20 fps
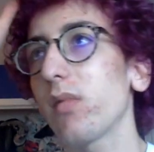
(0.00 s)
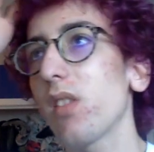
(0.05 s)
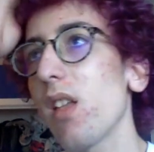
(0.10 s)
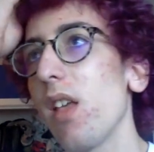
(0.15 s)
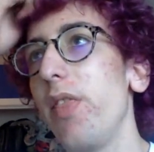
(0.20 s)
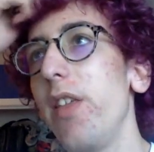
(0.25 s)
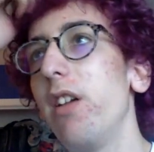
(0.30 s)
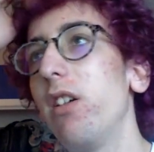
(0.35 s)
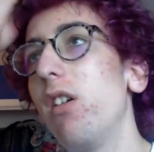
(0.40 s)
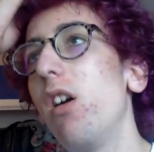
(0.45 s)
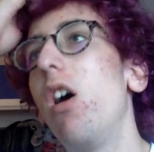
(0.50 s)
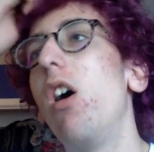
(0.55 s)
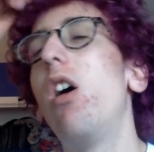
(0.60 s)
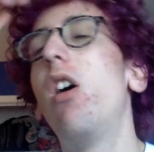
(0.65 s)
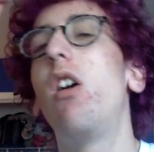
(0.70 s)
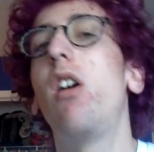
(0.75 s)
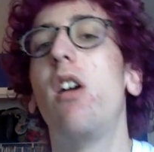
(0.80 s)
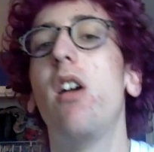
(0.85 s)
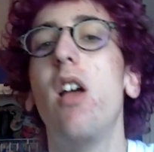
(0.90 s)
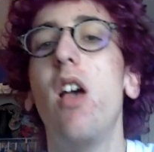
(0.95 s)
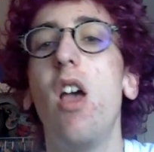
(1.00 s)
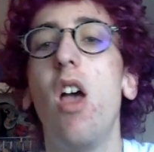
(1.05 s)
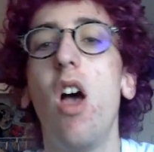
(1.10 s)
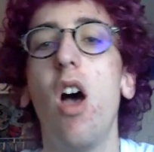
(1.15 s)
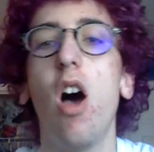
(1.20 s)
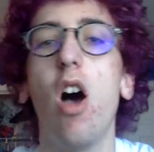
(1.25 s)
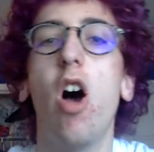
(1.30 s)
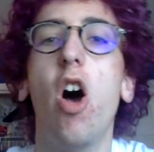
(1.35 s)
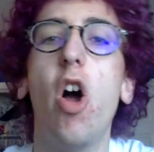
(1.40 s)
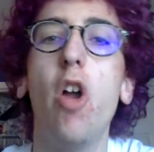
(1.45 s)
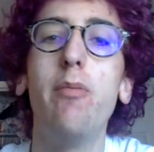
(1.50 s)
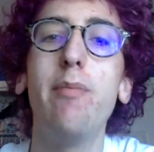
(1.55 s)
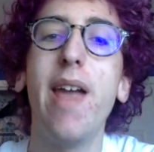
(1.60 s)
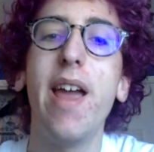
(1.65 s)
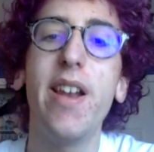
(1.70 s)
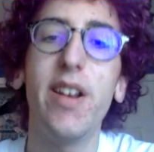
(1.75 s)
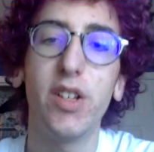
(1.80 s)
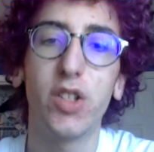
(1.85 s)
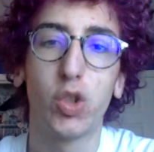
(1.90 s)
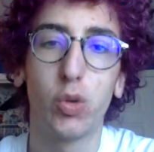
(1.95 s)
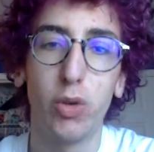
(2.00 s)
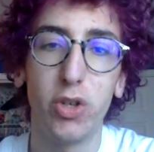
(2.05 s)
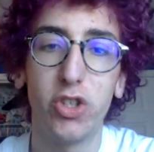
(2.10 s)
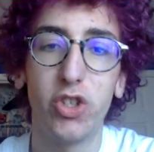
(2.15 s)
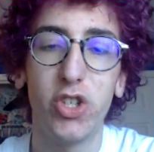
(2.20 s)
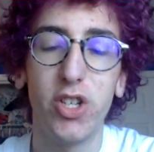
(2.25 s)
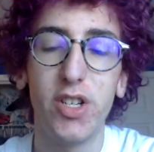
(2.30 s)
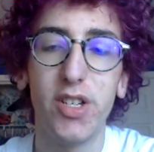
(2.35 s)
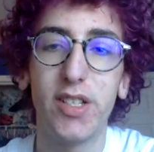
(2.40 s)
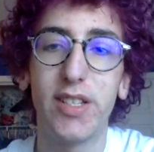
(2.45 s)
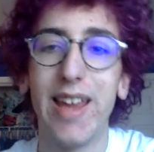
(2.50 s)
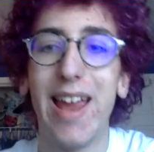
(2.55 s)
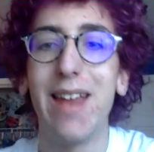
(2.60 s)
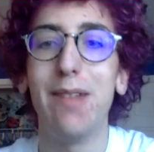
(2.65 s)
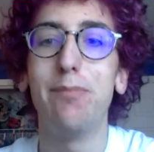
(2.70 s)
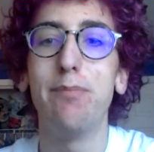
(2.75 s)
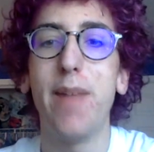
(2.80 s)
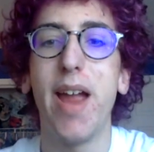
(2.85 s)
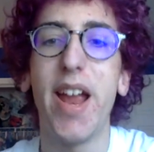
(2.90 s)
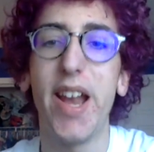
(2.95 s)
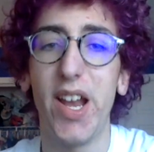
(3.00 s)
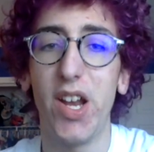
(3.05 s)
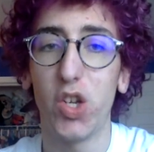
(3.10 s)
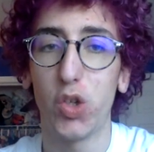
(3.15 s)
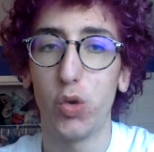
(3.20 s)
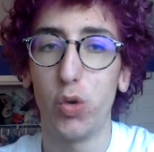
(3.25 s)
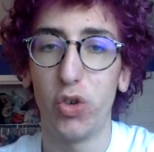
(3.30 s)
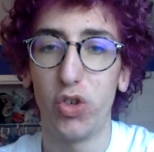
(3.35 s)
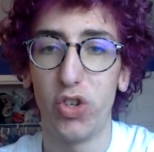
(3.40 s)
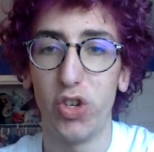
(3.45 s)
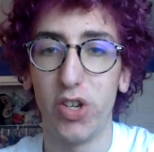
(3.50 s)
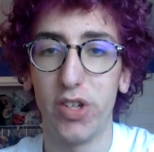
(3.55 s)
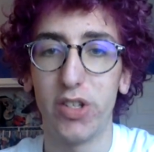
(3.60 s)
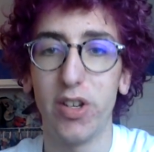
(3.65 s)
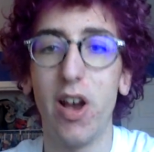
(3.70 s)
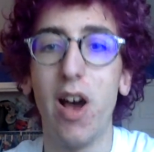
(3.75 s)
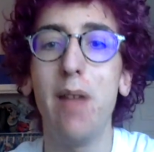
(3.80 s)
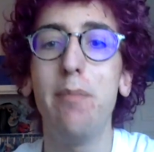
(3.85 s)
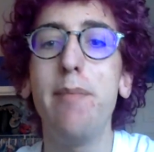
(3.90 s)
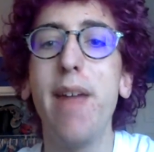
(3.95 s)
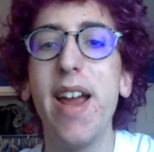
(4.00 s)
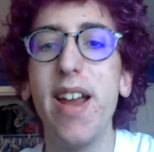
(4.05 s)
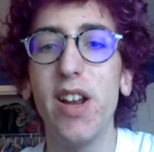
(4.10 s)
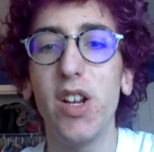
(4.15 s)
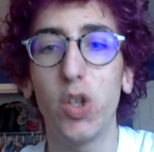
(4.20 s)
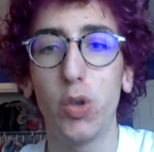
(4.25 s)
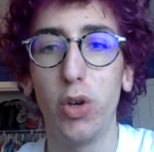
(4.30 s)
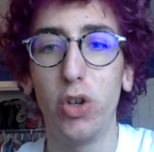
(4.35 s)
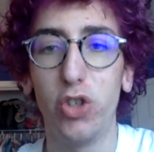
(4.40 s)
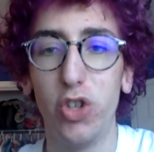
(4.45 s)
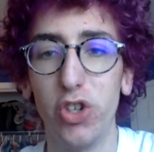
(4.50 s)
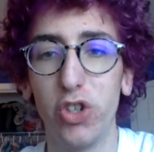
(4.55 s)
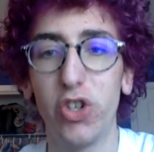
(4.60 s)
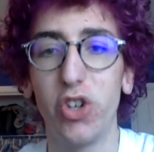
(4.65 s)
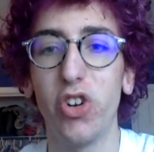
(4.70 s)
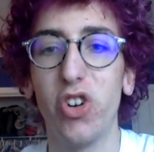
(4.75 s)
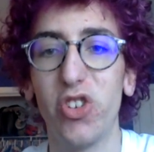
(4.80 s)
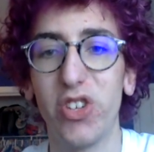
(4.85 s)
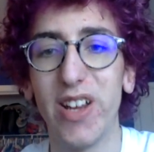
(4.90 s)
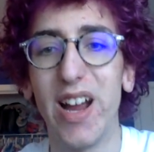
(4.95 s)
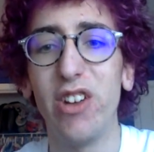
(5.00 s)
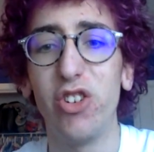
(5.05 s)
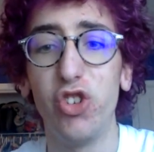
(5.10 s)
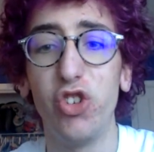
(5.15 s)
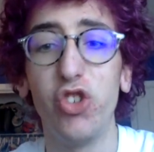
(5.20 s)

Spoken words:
There are unmanaged switches and managed switches. Unmanaged switches are designed to